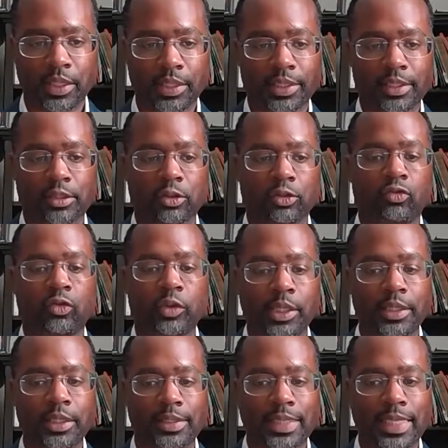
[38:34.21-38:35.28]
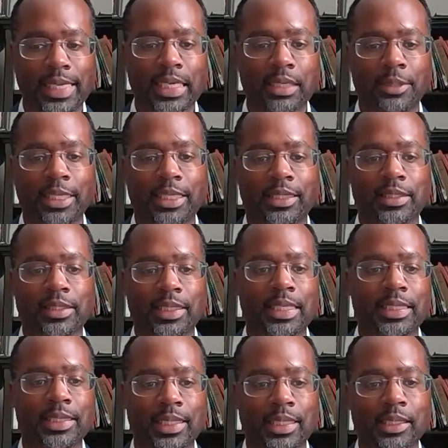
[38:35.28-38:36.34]
Like it's, it's really sad, but at the
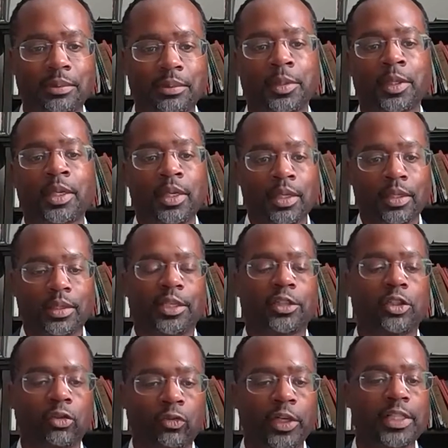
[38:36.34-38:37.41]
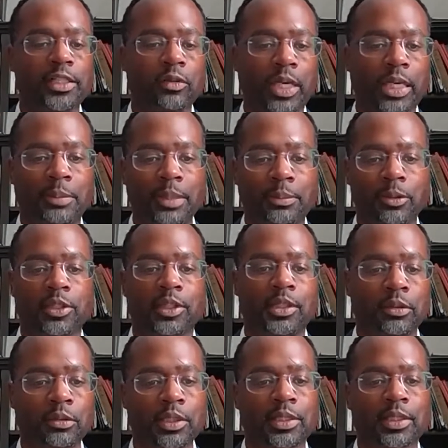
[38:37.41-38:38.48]
same time, there's a reason why people
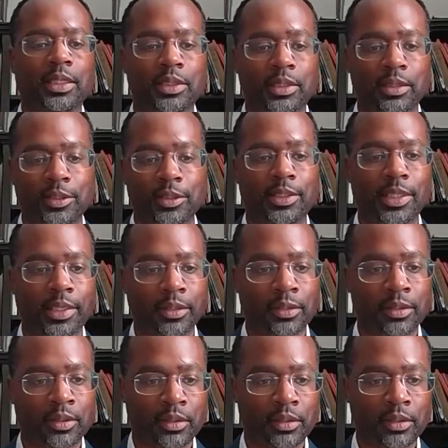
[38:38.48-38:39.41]
still discuss him today.